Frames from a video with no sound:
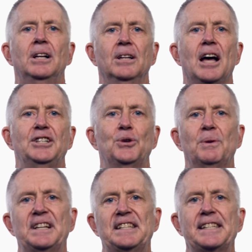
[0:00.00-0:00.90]
line
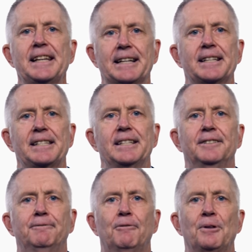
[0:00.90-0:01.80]
26,
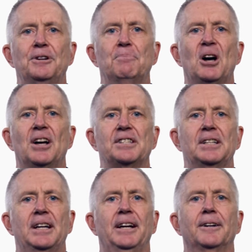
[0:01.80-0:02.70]
for the
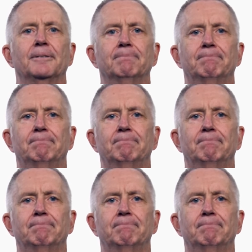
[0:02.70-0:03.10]
deposit taker.